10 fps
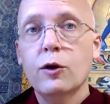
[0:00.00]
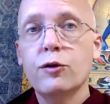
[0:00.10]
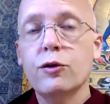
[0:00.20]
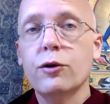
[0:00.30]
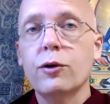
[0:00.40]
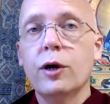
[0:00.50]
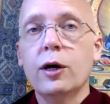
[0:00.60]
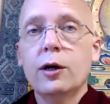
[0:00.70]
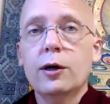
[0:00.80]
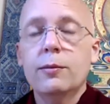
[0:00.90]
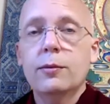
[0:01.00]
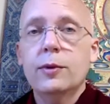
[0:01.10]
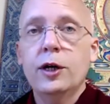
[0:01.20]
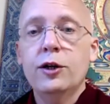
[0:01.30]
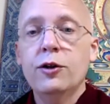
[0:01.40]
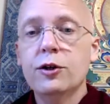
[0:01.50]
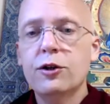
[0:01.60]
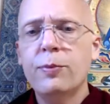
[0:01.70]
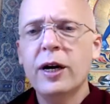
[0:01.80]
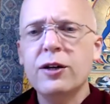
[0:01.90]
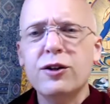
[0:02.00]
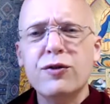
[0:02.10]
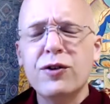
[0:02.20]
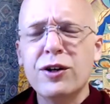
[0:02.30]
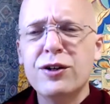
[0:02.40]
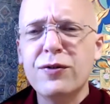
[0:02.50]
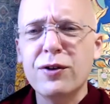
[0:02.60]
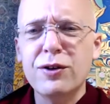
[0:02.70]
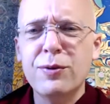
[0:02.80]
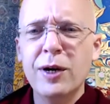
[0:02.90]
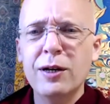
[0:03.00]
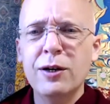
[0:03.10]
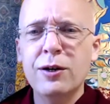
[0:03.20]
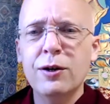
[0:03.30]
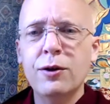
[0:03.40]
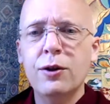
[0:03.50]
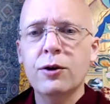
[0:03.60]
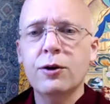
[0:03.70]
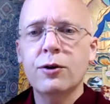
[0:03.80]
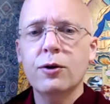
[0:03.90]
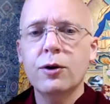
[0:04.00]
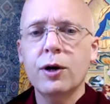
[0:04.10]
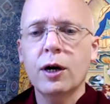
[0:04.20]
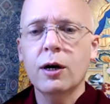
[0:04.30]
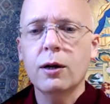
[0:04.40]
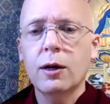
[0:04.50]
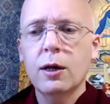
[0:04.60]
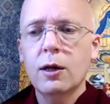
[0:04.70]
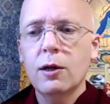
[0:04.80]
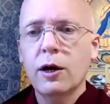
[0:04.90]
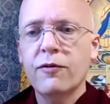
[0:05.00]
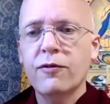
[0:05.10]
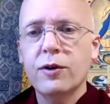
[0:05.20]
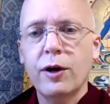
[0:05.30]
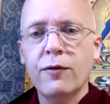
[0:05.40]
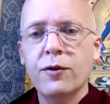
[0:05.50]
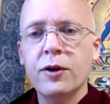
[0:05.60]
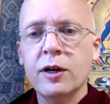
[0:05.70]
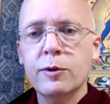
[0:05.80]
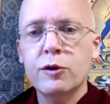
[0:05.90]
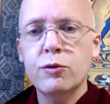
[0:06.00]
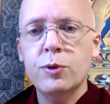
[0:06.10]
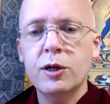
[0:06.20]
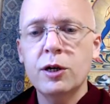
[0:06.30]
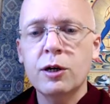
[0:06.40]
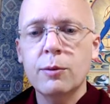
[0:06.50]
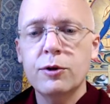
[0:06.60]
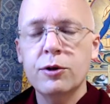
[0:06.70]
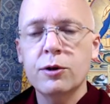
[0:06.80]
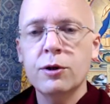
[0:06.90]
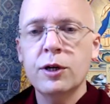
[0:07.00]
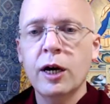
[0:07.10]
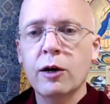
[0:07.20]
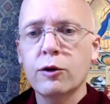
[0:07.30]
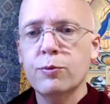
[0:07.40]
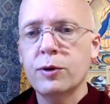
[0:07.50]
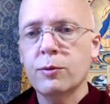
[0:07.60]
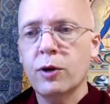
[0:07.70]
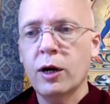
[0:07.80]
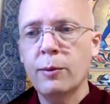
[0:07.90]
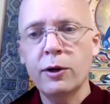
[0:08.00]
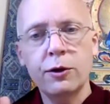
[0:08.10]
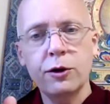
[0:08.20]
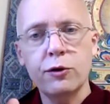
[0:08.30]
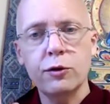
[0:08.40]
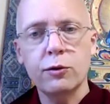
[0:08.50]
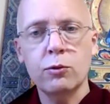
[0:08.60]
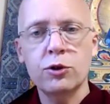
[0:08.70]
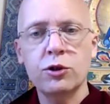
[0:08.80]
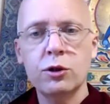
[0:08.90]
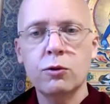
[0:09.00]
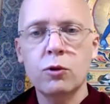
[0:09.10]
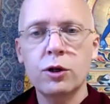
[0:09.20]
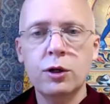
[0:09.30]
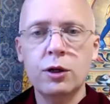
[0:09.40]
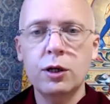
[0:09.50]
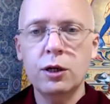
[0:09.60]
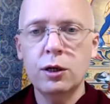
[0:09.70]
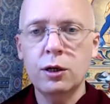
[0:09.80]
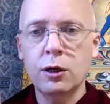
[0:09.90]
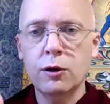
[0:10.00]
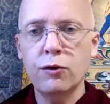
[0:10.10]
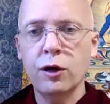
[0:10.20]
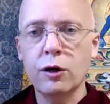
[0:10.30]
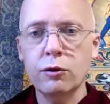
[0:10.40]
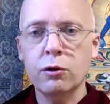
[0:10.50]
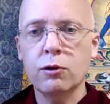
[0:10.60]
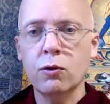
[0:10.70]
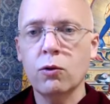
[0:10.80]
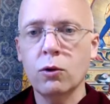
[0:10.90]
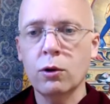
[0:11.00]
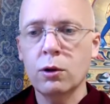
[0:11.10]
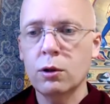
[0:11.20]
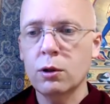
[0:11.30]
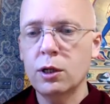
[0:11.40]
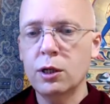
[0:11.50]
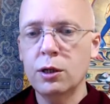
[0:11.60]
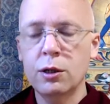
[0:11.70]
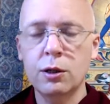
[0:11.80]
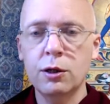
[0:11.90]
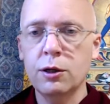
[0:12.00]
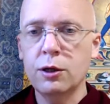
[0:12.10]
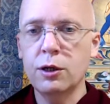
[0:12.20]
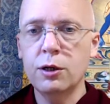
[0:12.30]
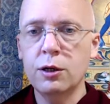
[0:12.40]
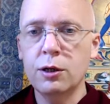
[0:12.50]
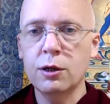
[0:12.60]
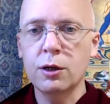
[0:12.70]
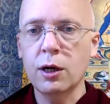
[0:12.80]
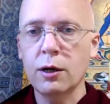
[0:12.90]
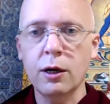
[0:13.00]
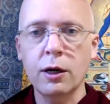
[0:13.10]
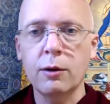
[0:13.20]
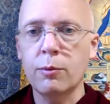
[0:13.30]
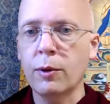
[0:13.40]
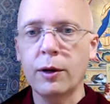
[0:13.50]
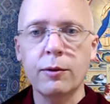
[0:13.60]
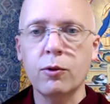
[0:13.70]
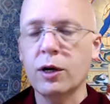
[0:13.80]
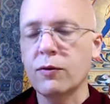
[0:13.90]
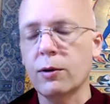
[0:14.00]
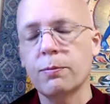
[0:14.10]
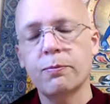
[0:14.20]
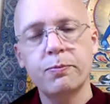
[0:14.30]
So, um, and, and then in Tibetan, it's very different. Tibetan, the, the, uh, I've, everything I've been speaking up till now has been primarily things that were originally written in Sanskrit or in an Indian, high, uh, whatever,